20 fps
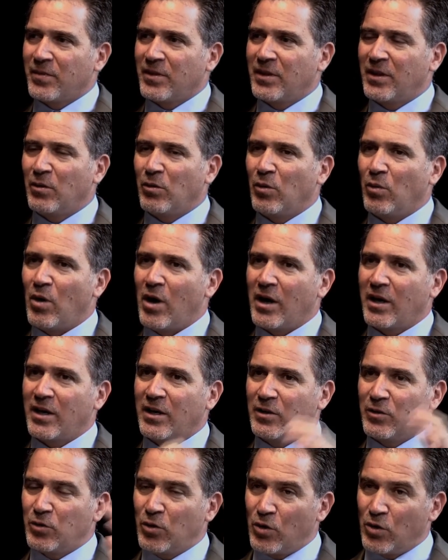They were
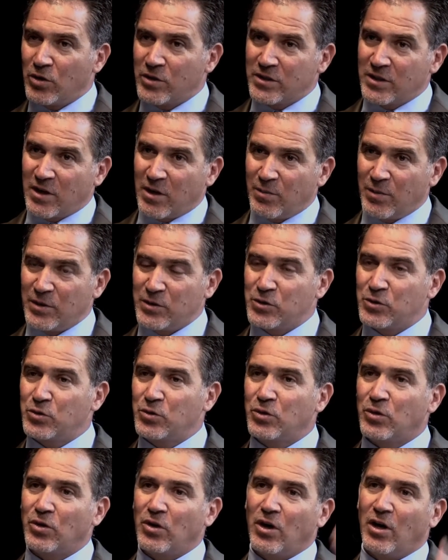walking towards Karmei
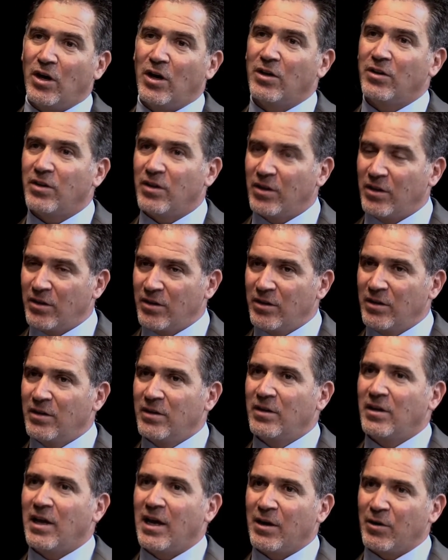Tzur on the
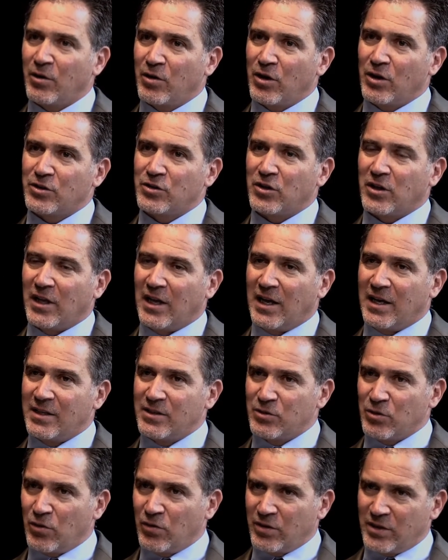agricultural
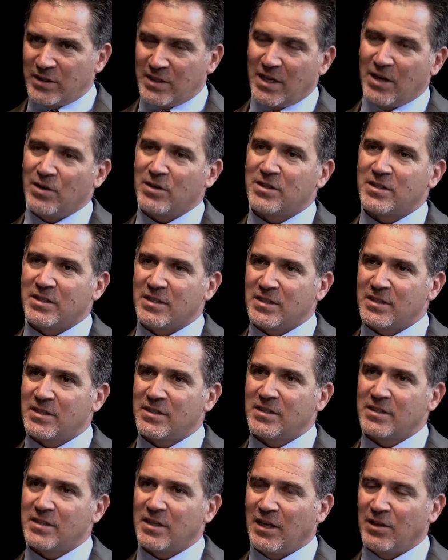lands over the
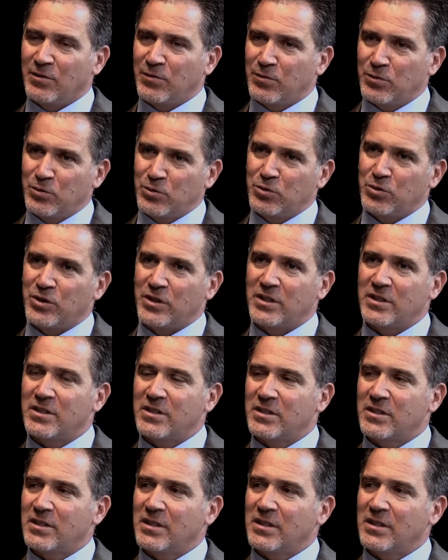terraces and the fruit trees.